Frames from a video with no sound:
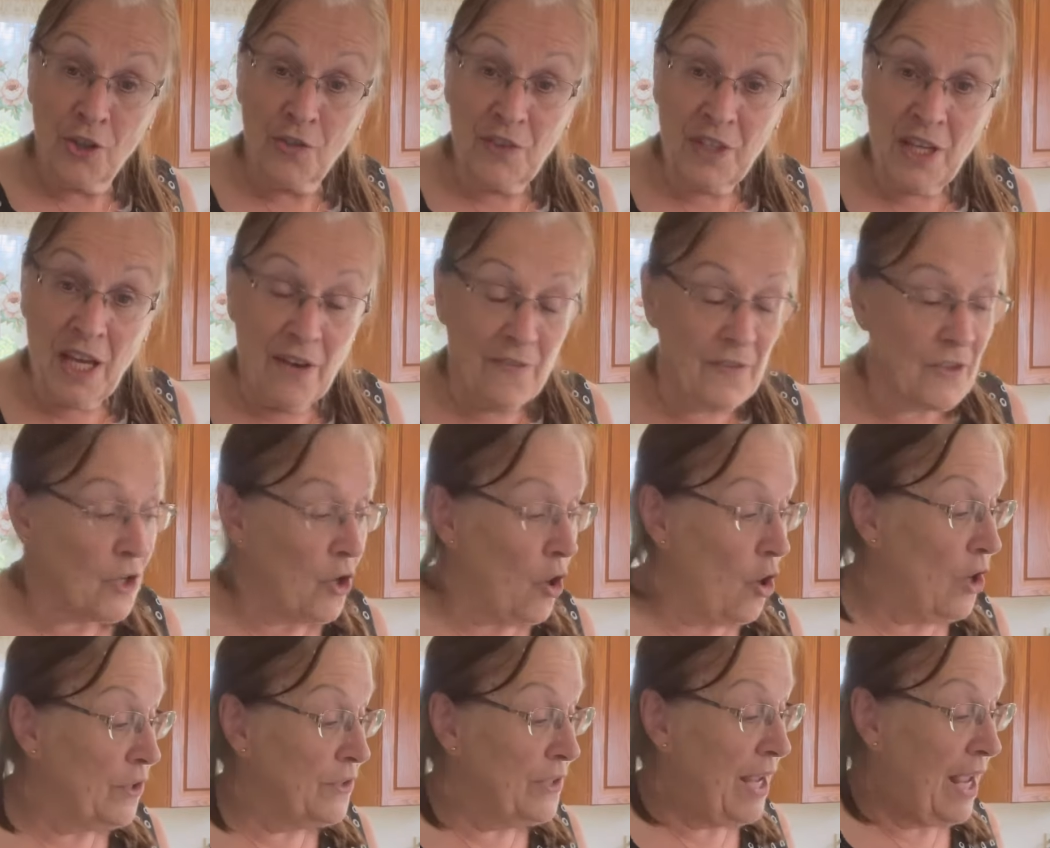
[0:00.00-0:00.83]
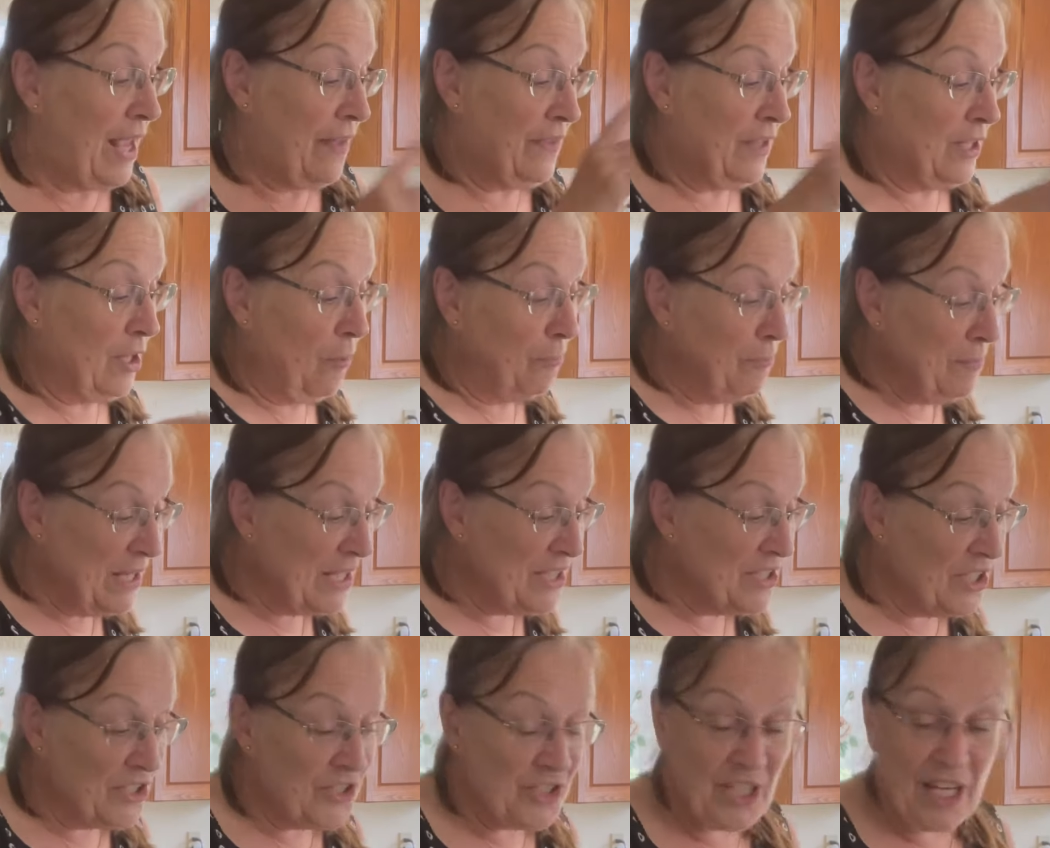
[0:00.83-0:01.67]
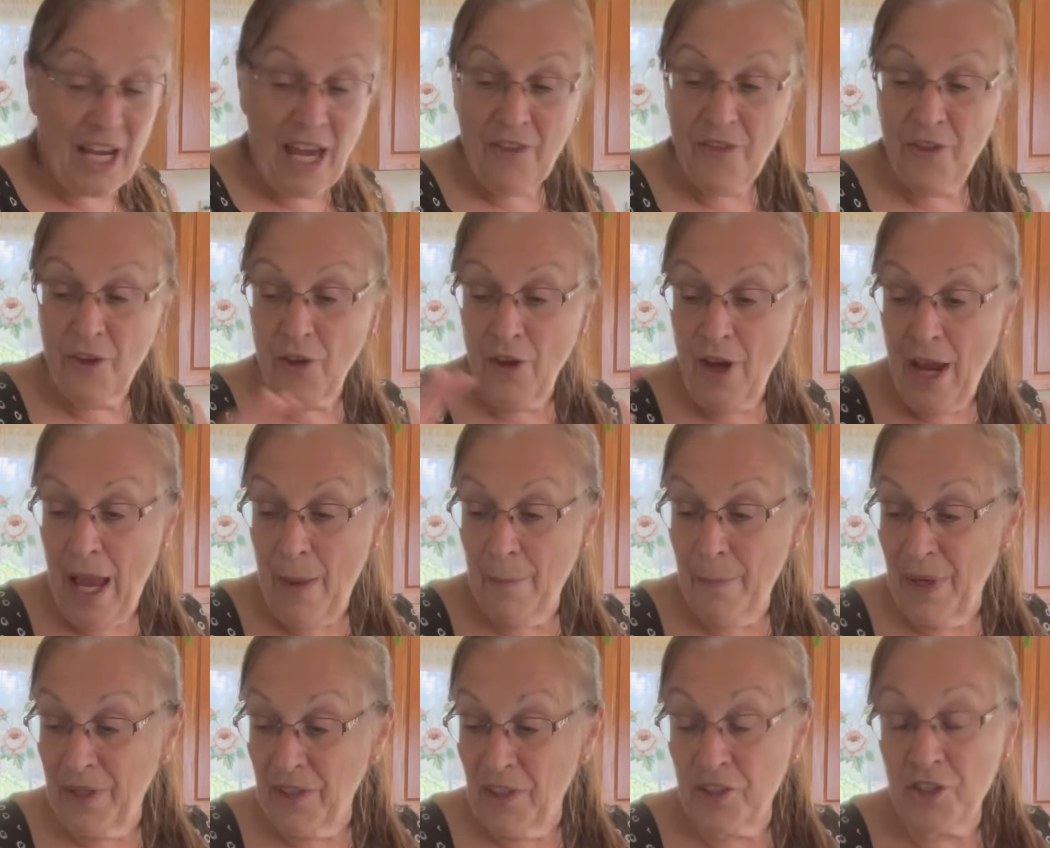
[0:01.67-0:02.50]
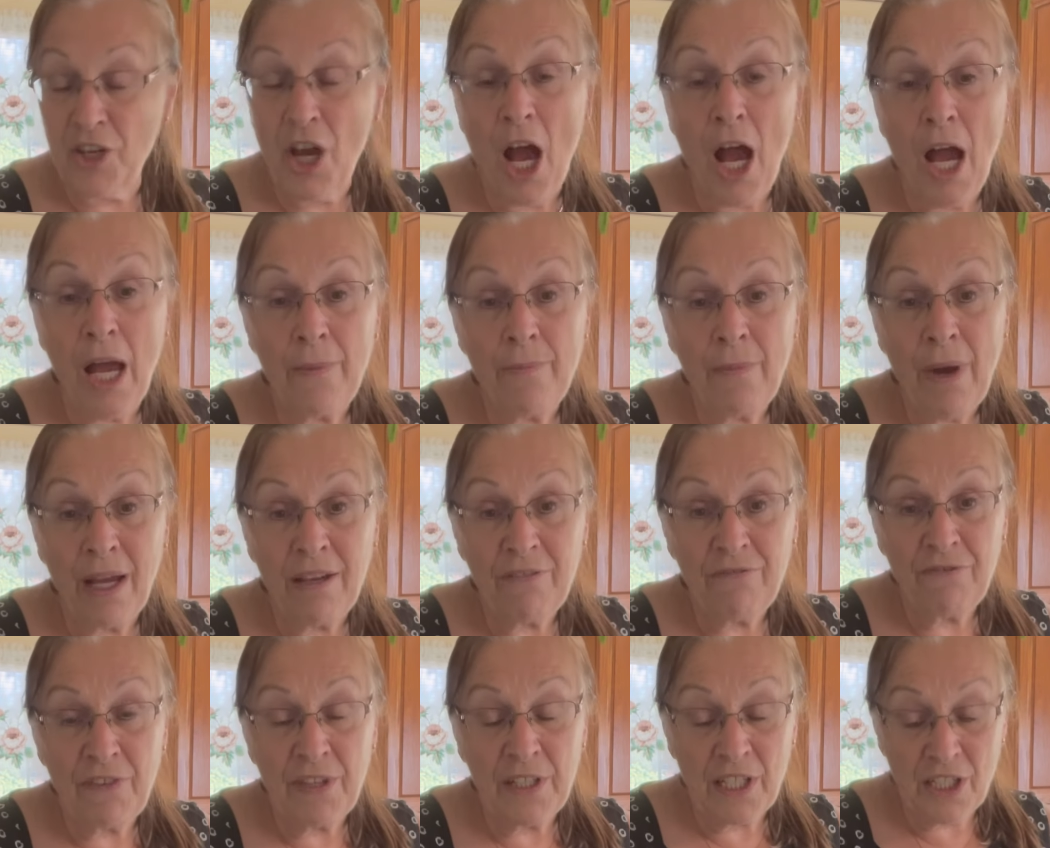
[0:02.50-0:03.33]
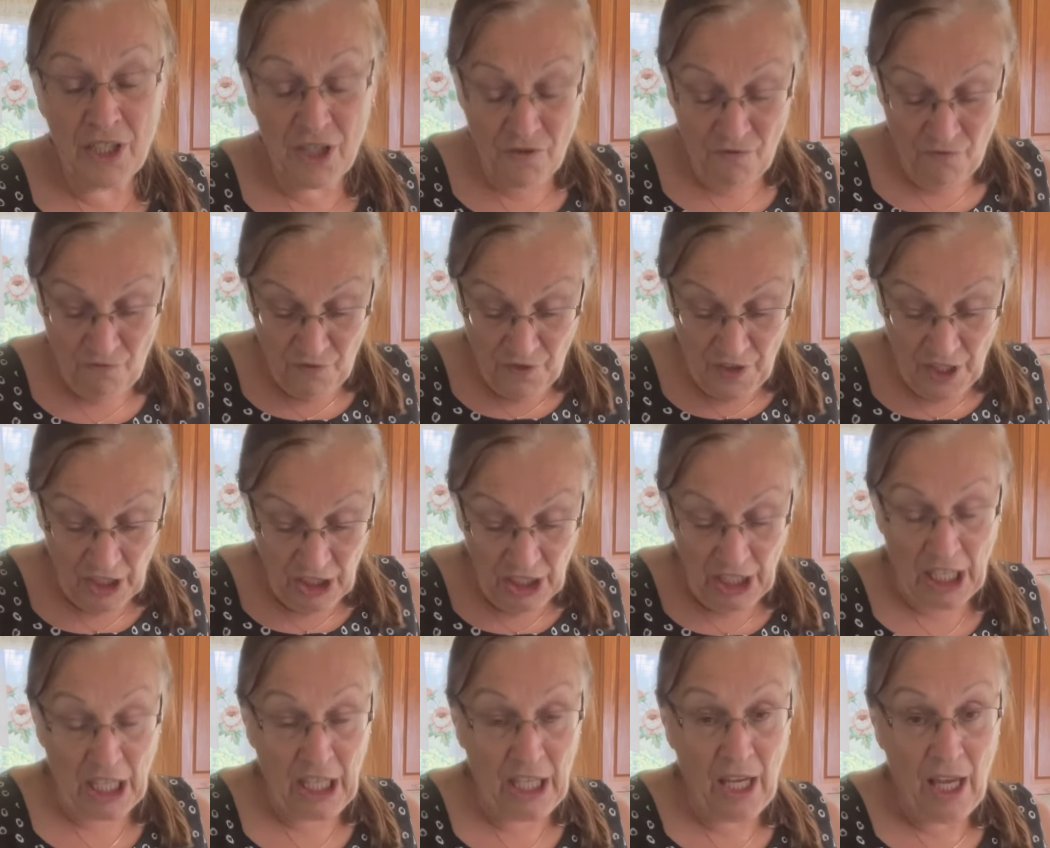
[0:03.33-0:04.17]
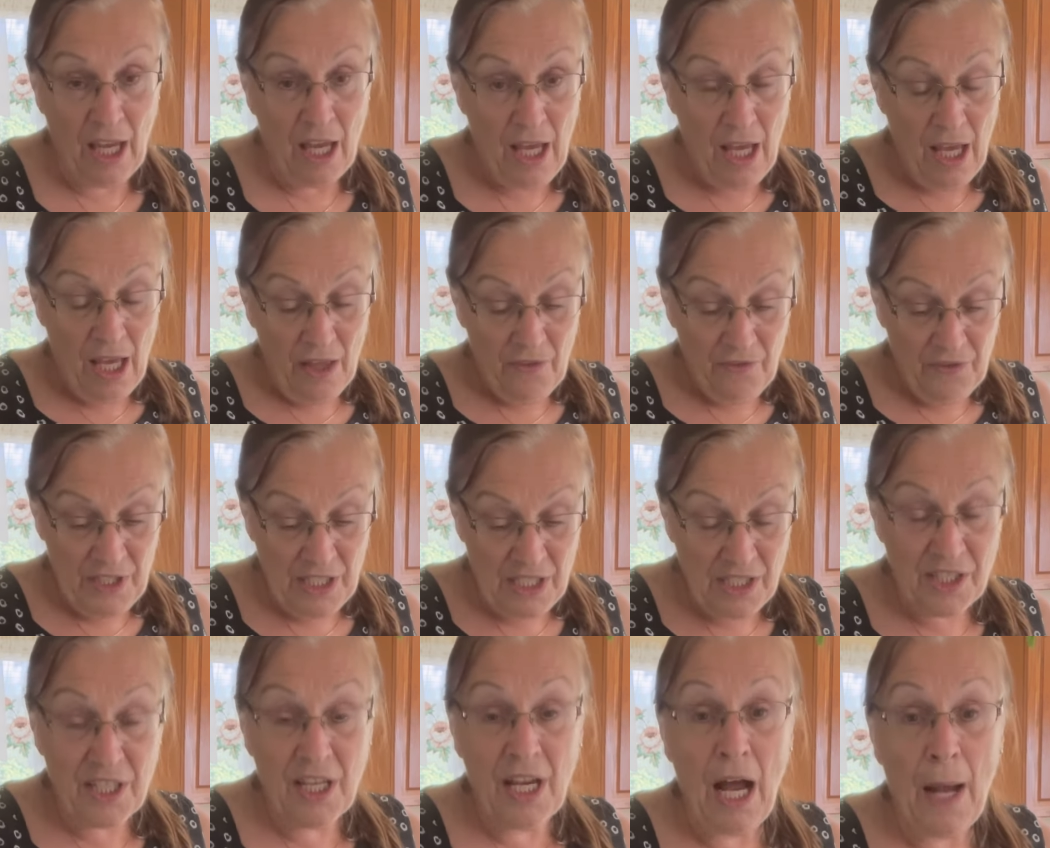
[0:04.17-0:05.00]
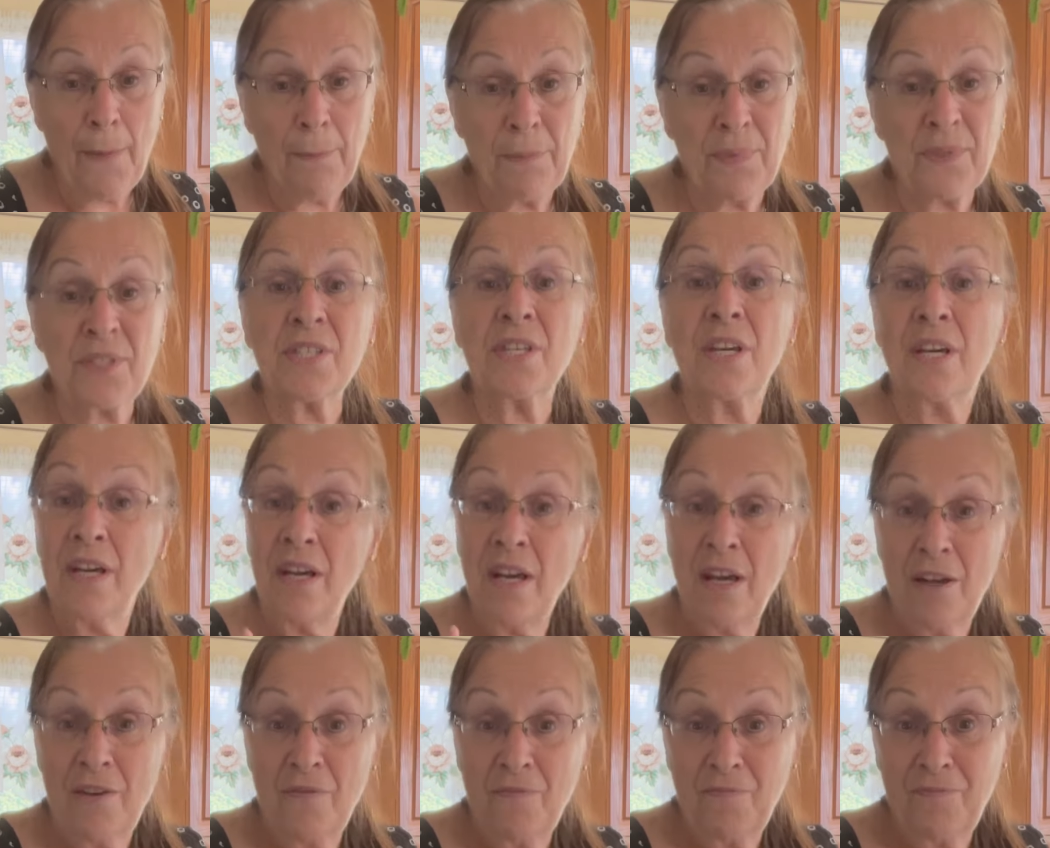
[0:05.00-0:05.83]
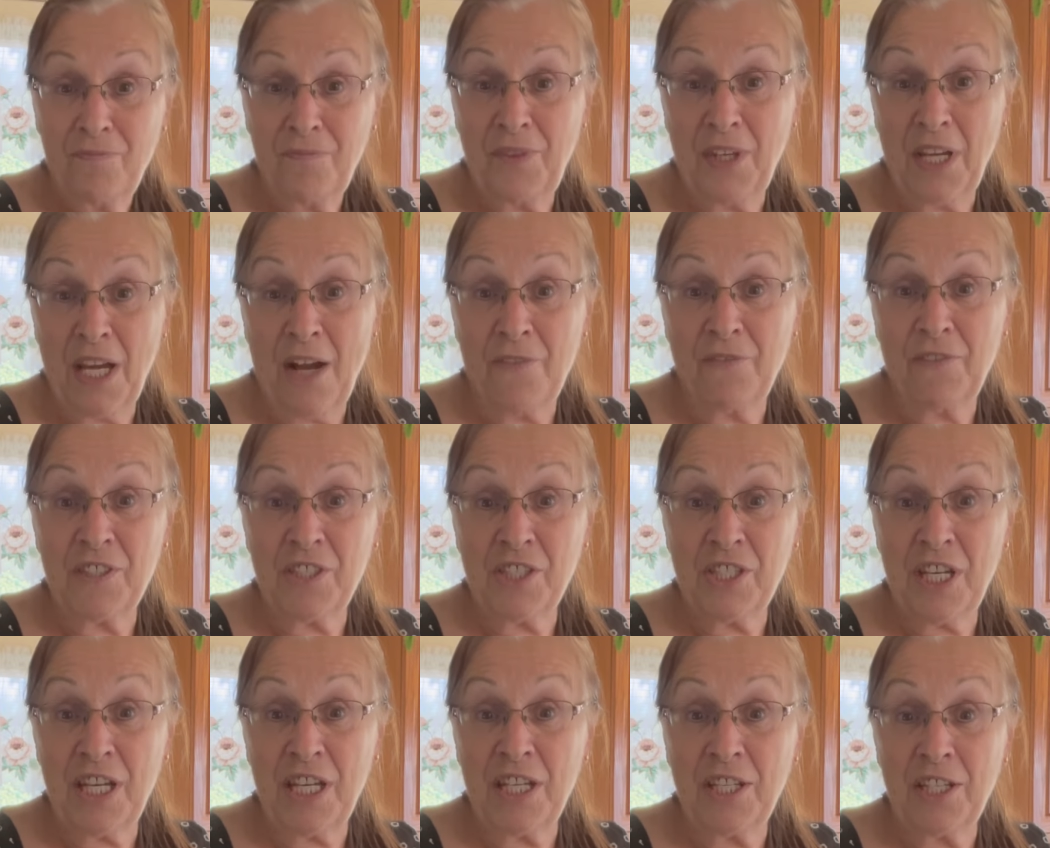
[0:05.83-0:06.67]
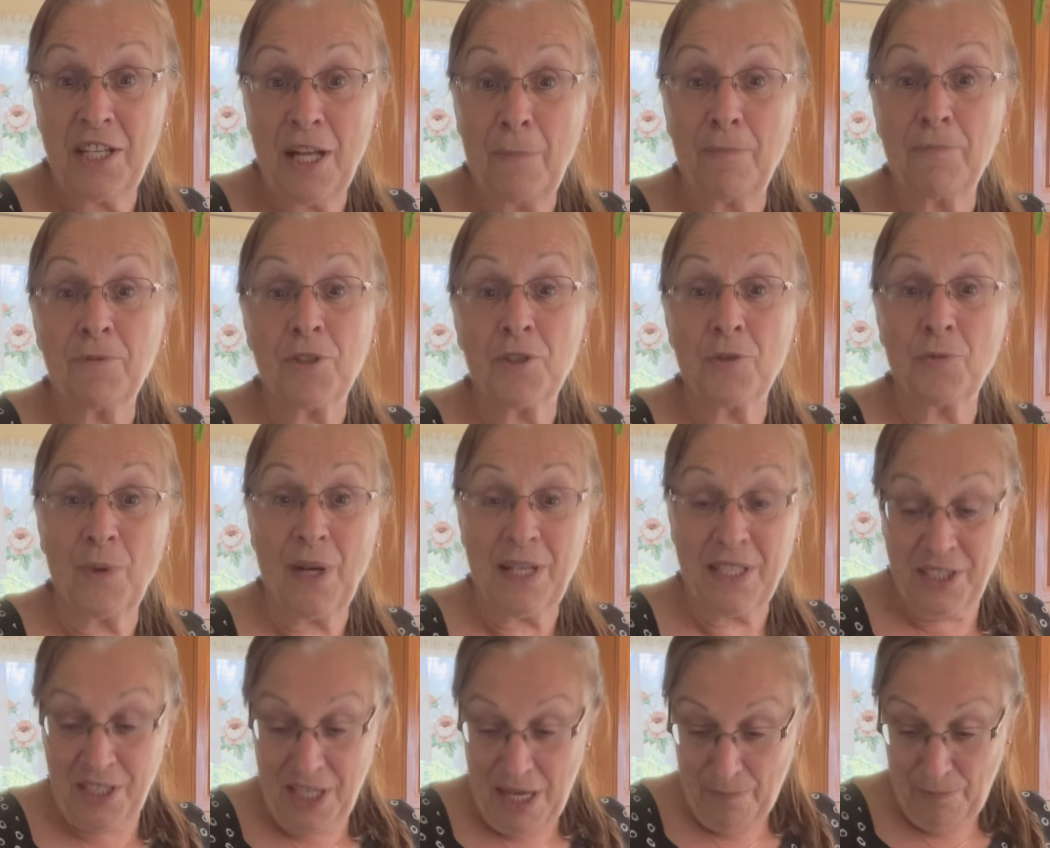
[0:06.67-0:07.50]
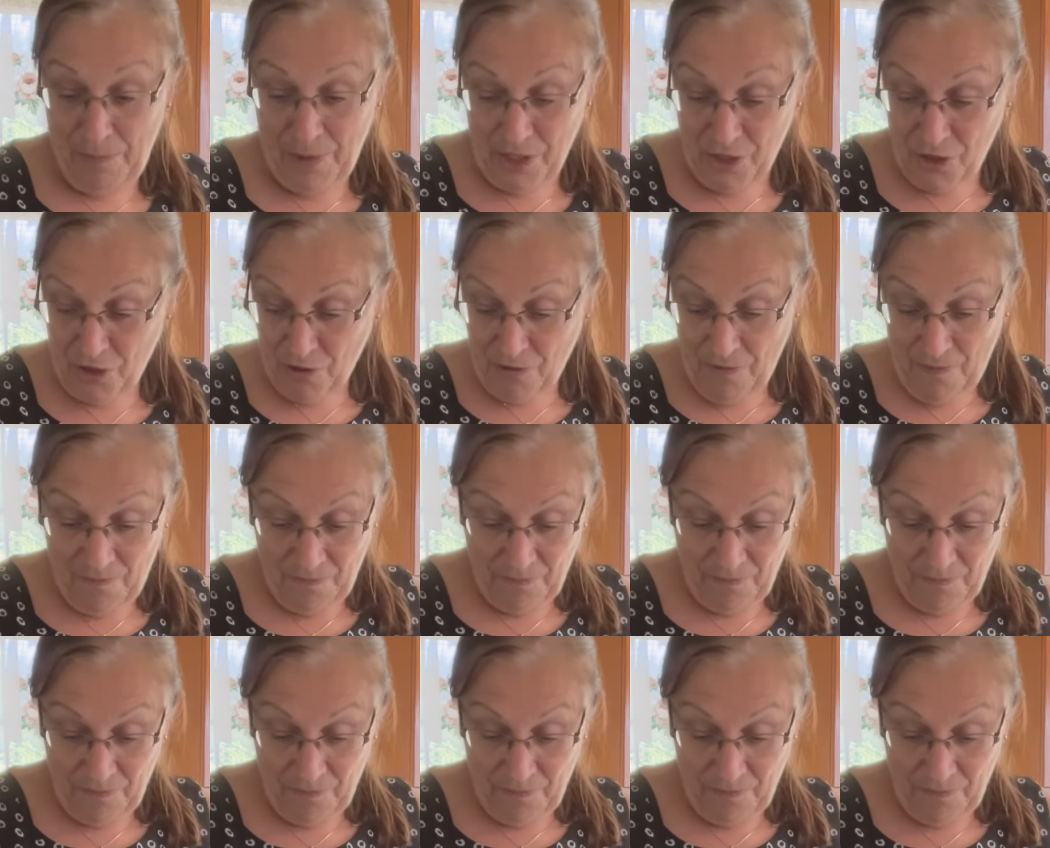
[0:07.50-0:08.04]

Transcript: the oven on and then I'll mix it together. And by the time I finish filling these cups, the oven's heated up to the right temperature.